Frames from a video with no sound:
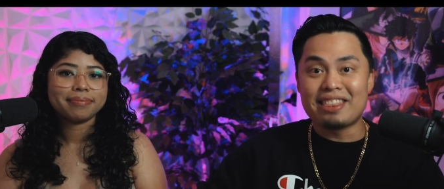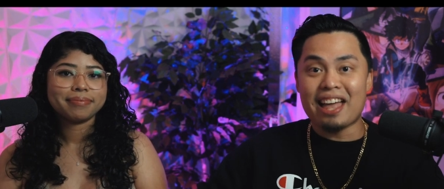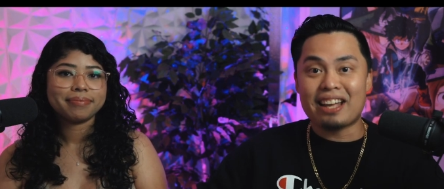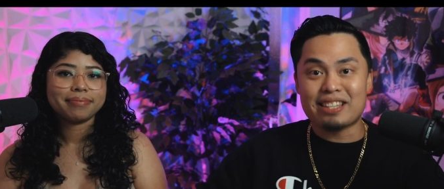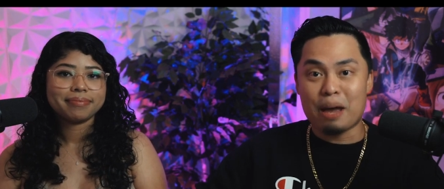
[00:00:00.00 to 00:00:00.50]

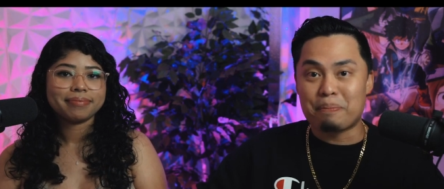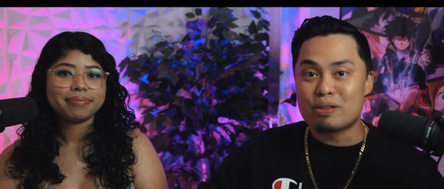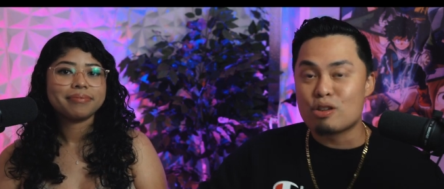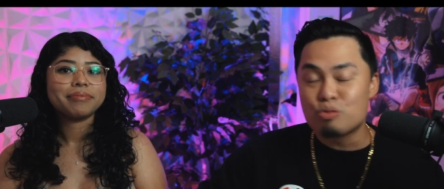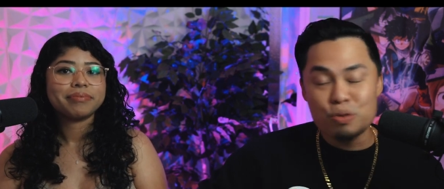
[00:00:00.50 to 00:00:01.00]
Speaker 1: next
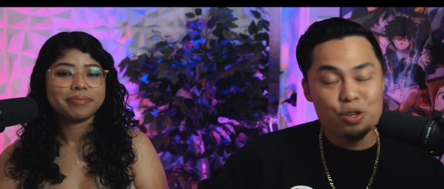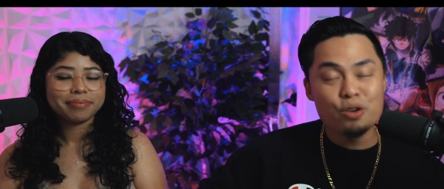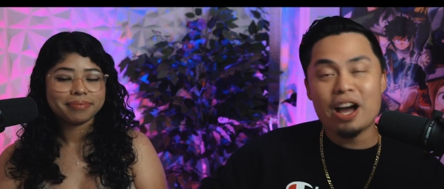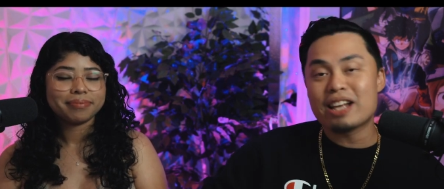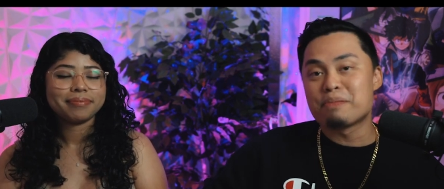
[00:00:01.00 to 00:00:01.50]
episodes with you
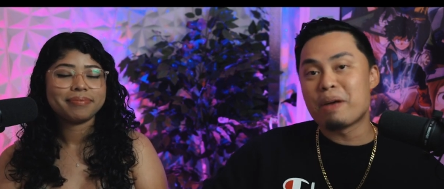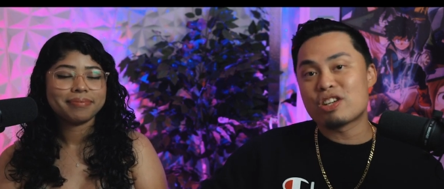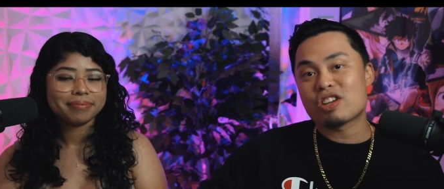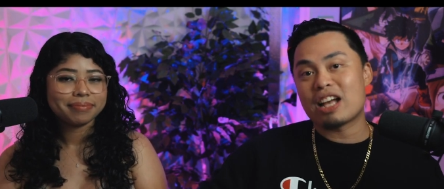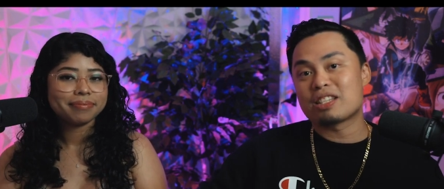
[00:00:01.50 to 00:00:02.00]
guys. Make
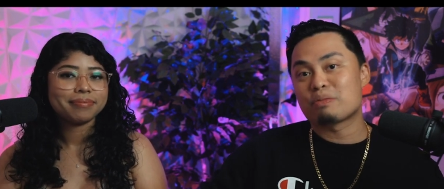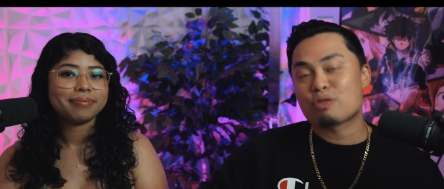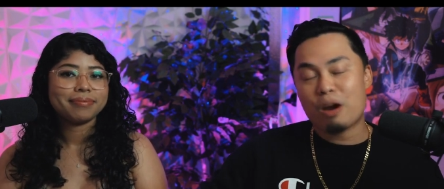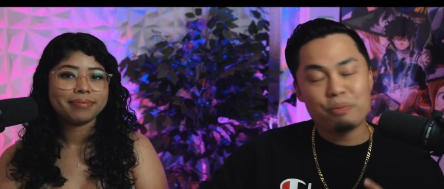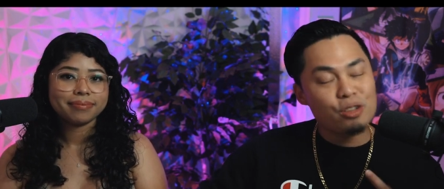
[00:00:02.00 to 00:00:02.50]
sure you guys
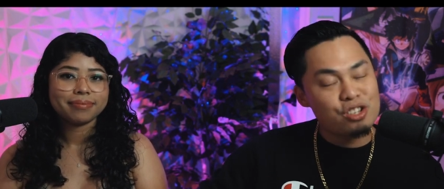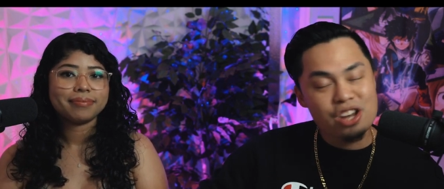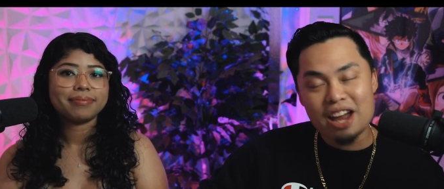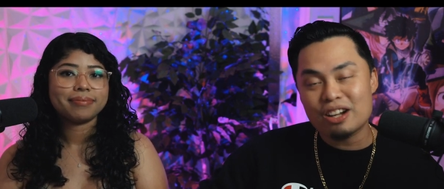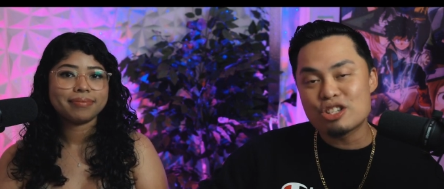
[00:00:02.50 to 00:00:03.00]
subscribe to the
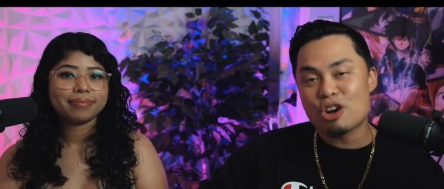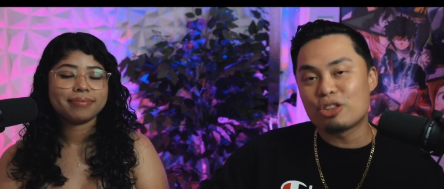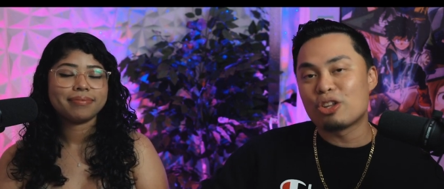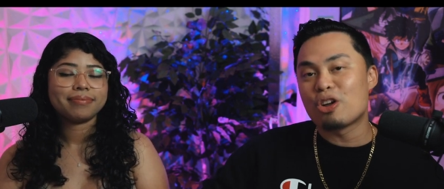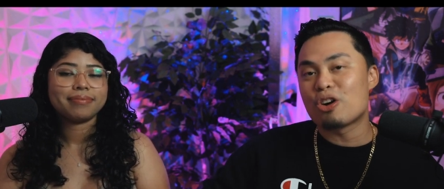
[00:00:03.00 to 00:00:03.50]
channel, join
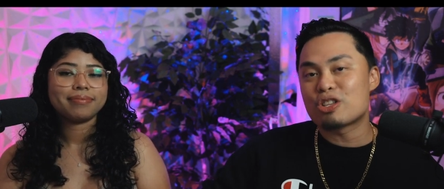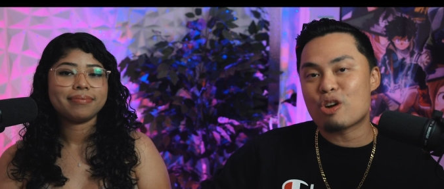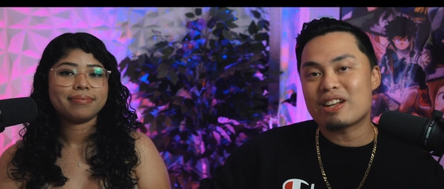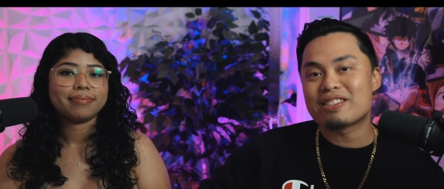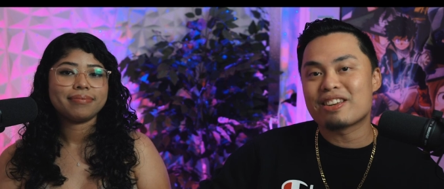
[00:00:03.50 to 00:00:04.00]
the notification
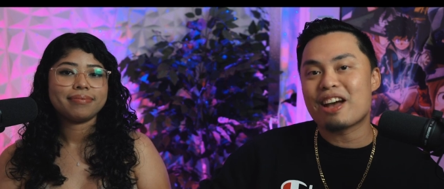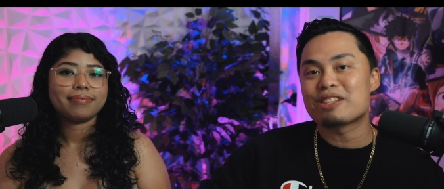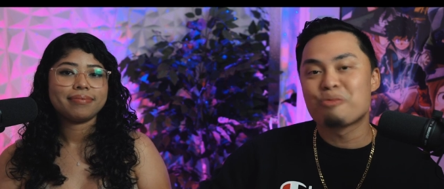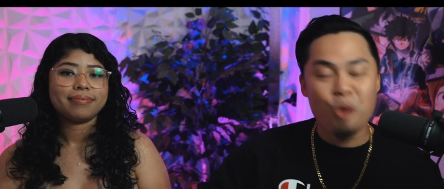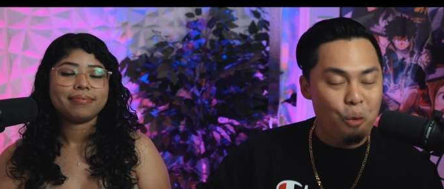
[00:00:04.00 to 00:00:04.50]
squad so you guys
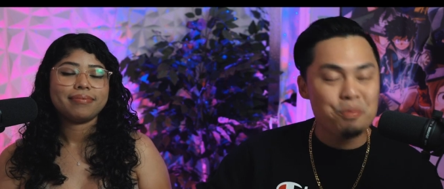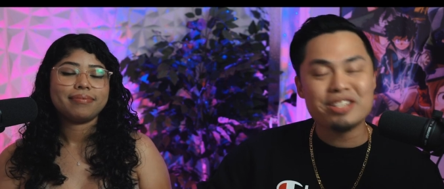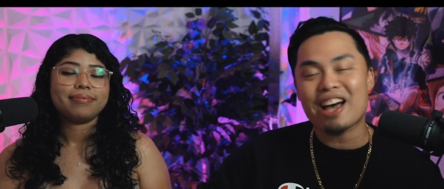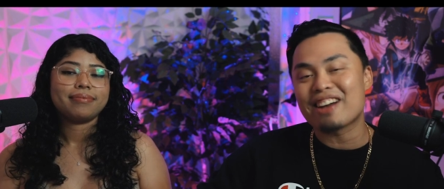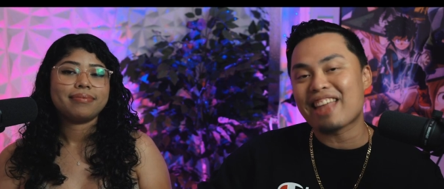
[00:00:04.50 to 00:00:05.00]
won't miss
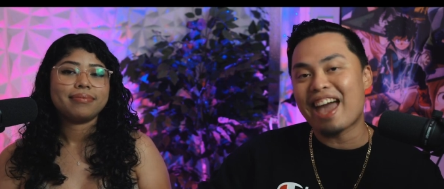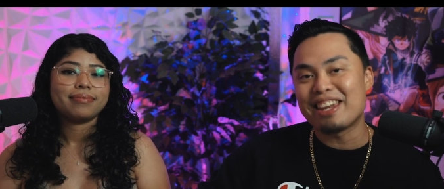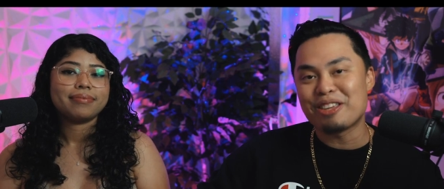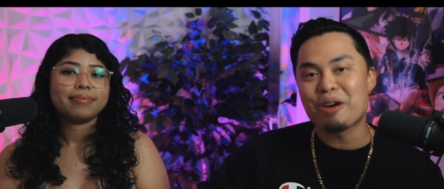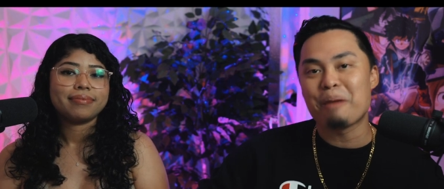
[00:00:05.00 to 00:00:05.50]
out any
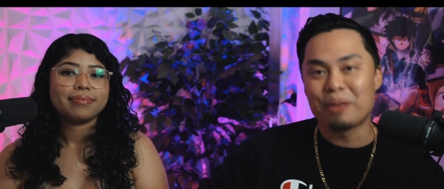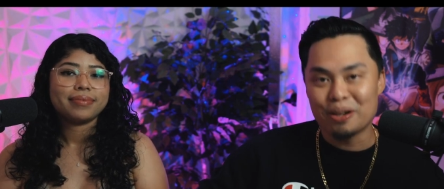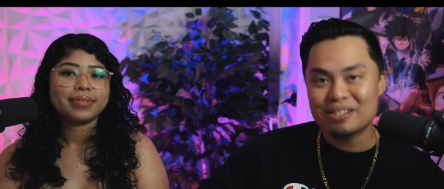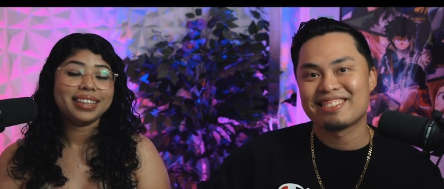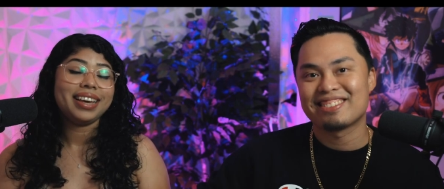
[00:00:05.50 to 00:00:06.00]
new
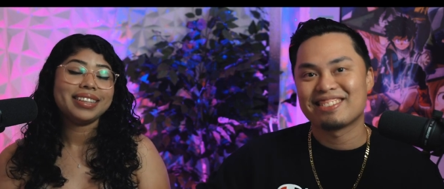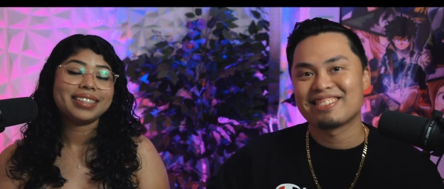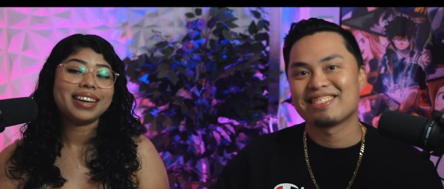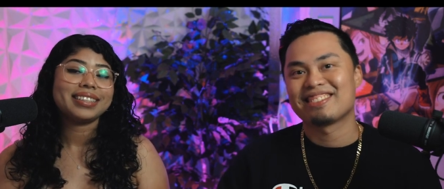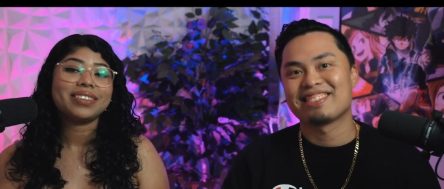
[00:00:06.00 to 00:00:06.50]
uploads.
Speaker 2: Yes,
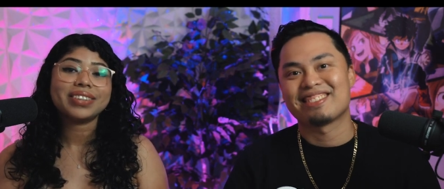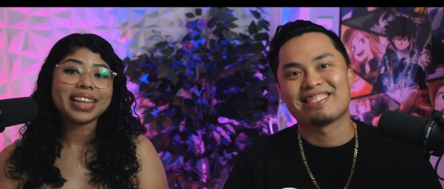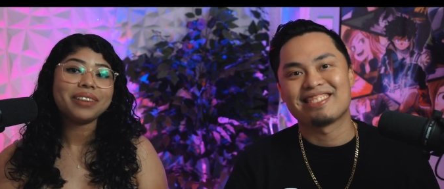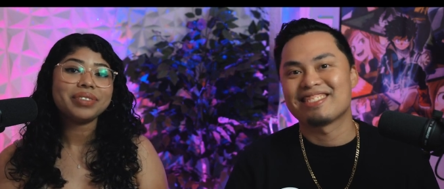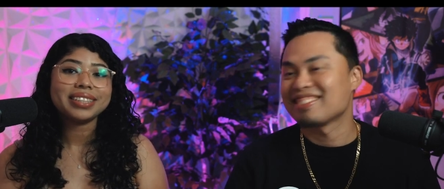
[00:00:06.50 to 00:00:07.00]
guys, and with
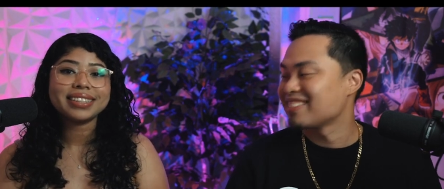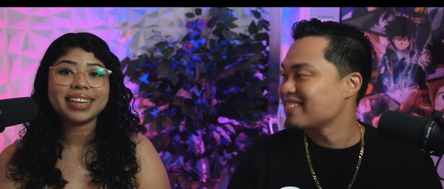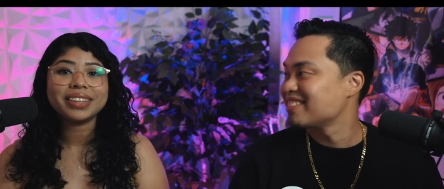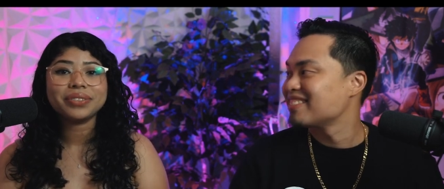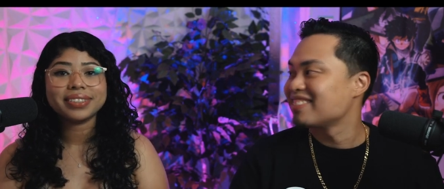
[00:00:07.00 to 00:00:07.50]
that being
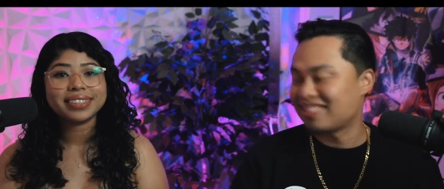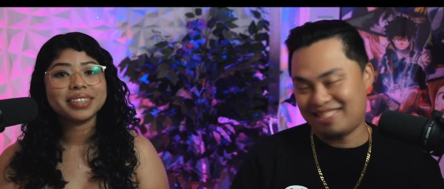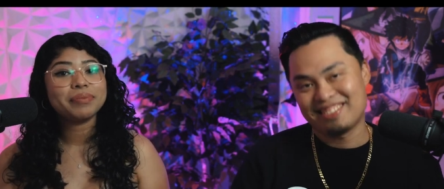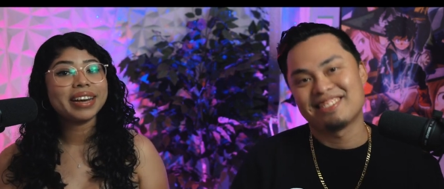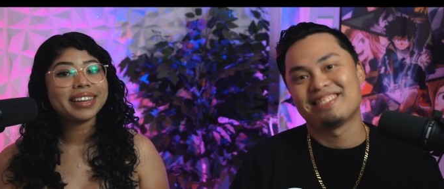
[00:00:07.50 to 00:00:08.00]
said, we'll see you
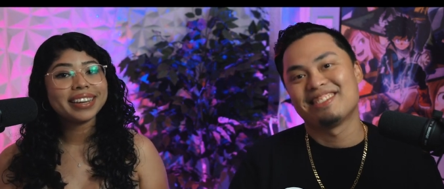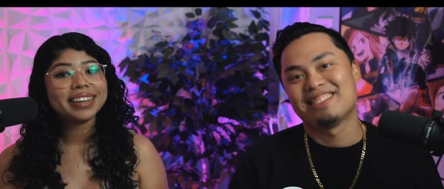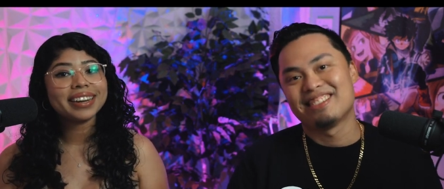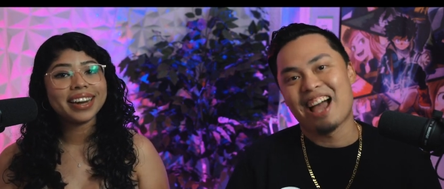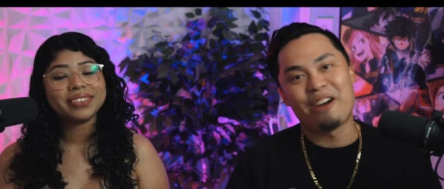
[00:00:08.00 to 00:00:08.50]
back
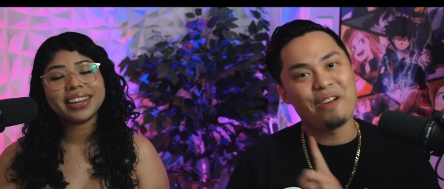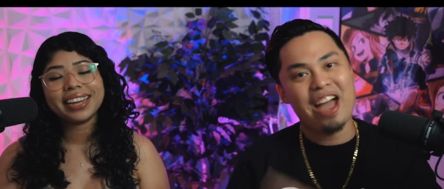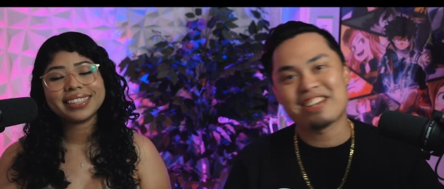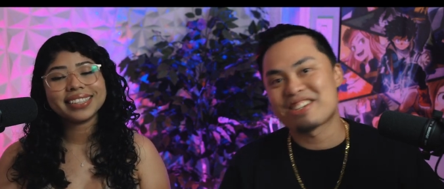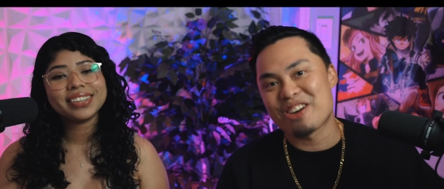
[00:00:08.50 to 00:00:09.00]
here at Our
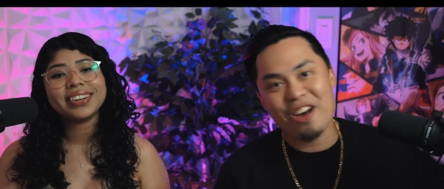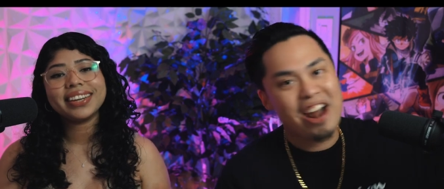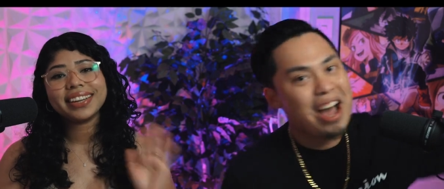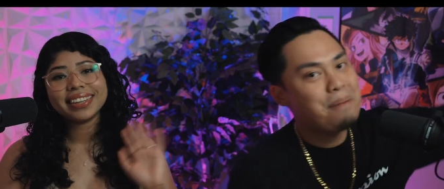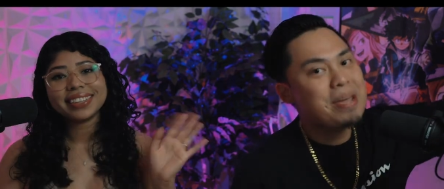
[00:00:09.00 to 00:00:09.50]
Reaction, Reaction Aura.